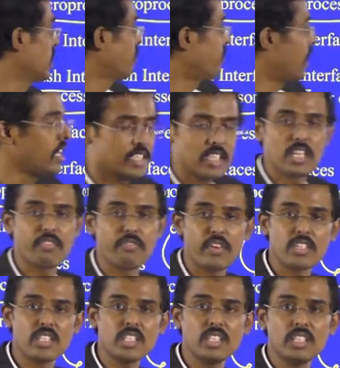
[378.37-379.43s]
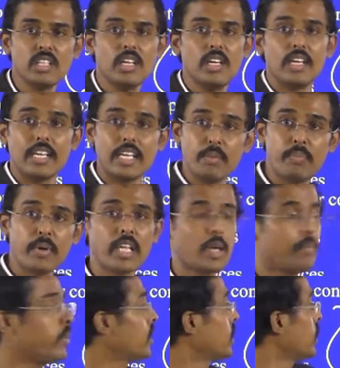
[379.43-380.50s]
and the flash interfacing, depending
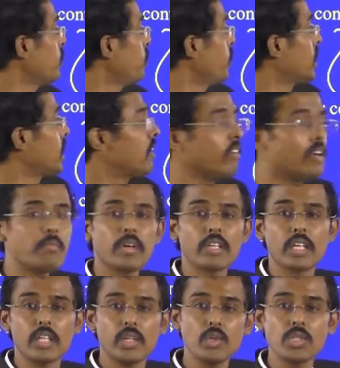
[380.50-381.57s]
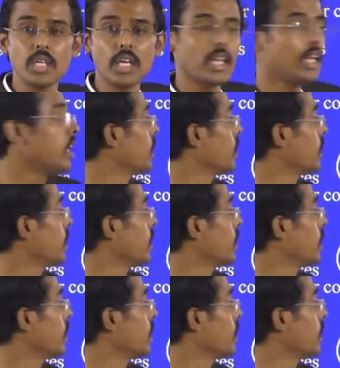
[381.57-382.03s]
upon the input given by the user,